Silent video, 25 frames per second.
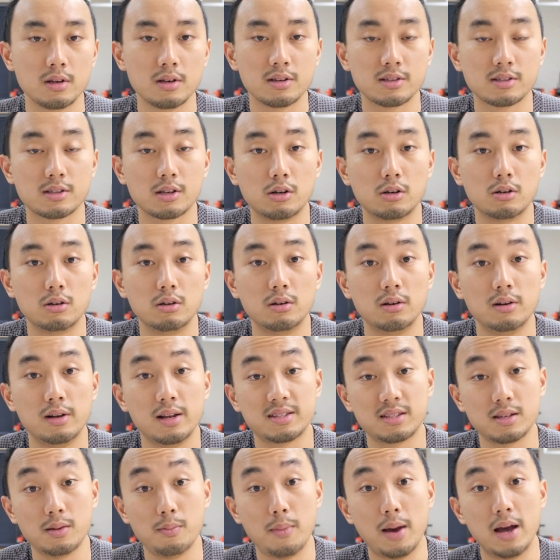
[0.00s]
So
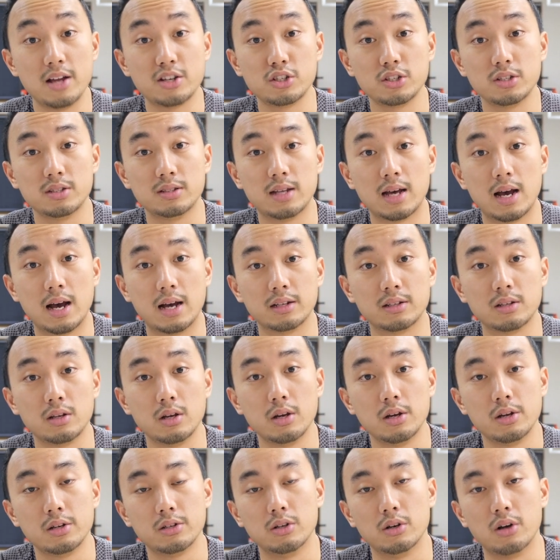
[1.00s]
let's imagine that
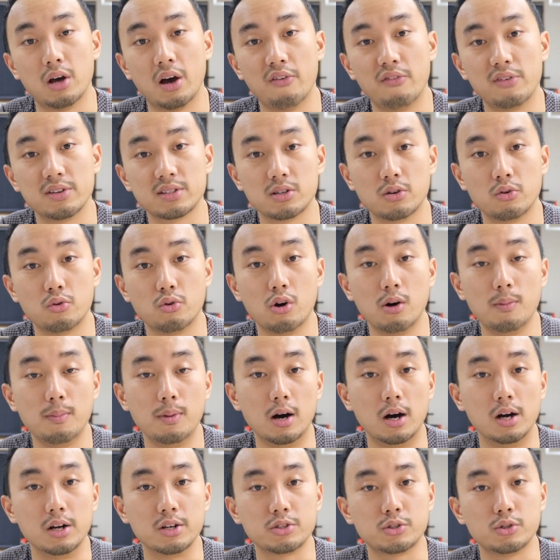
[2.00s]
the avatar
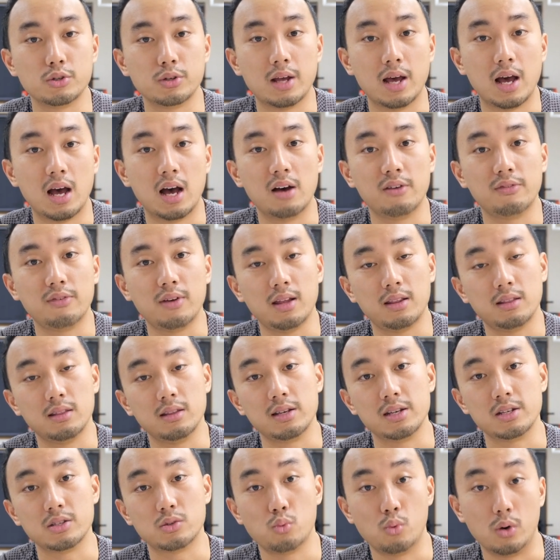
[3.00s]
robot should have at
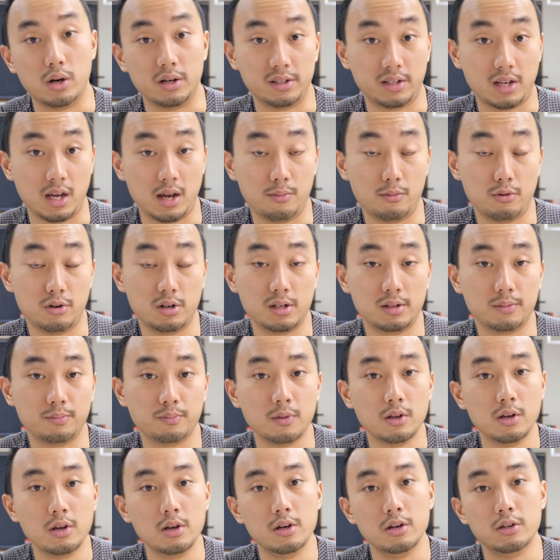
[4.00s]
least one camera
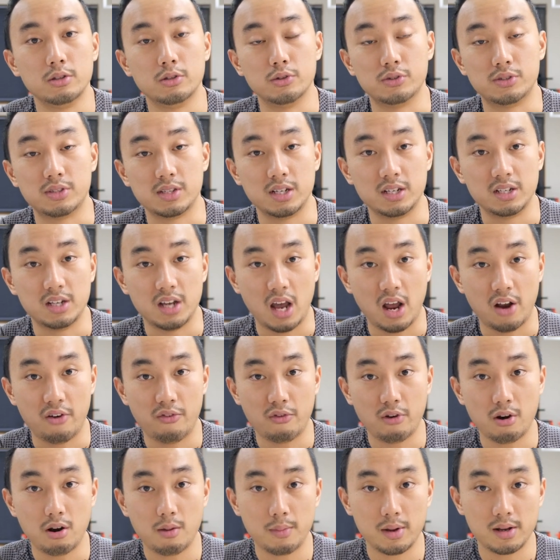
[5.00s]
to see the
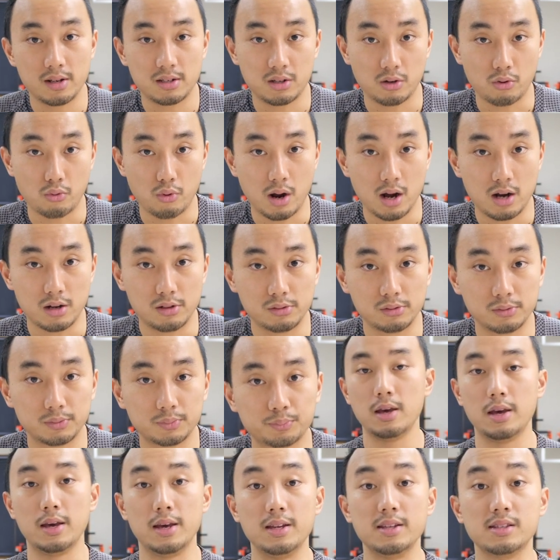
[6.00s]
environment
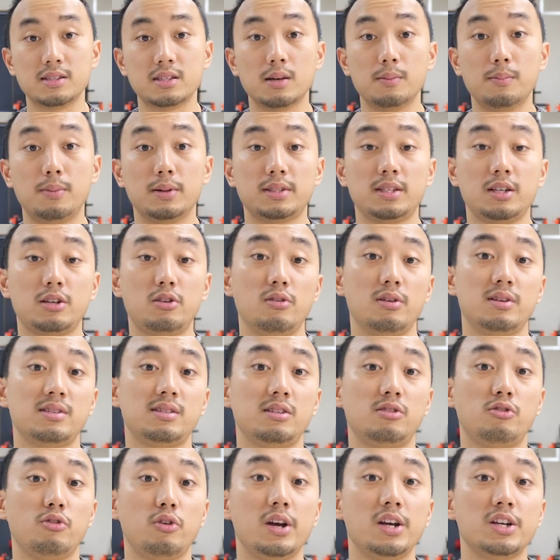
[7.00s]
around. In some particular
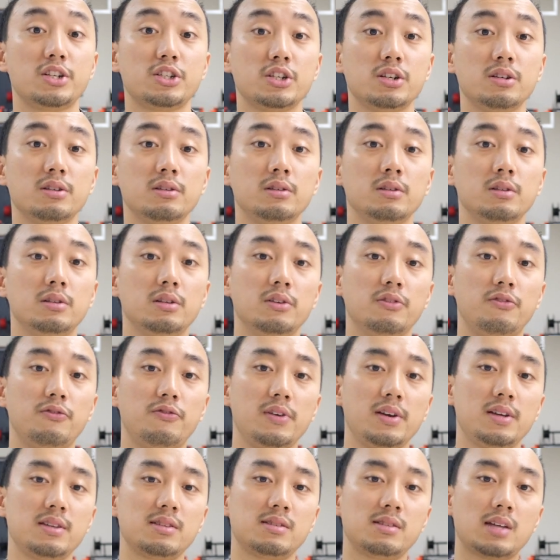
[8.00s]
situation, the
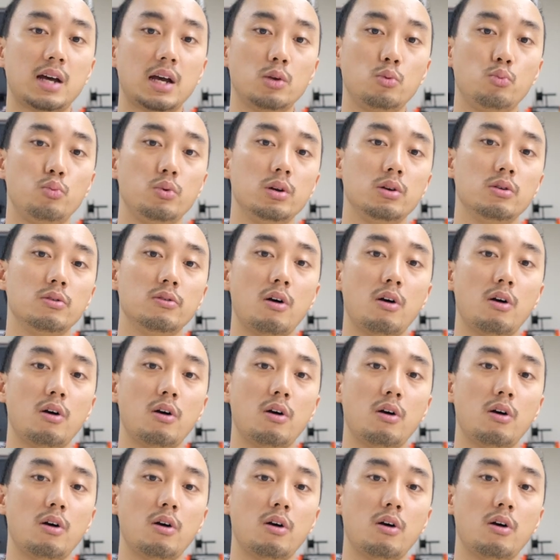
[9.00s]
fixed side view